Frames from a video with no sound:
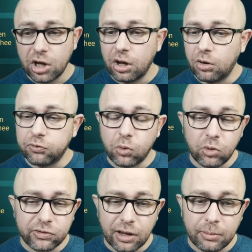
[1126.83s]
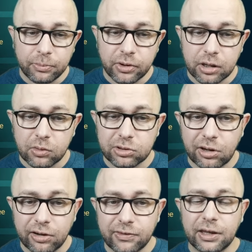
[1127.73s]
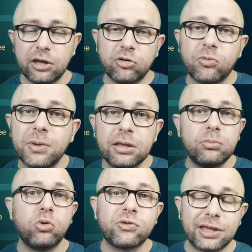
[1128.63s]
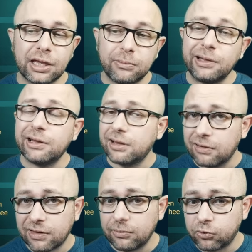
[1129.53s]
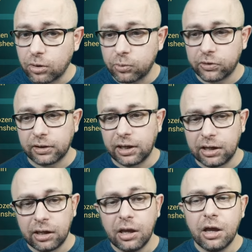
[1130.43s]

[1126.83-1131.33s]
Of course, I'm prioritizing her speed boosting ability. Same for Apothecary.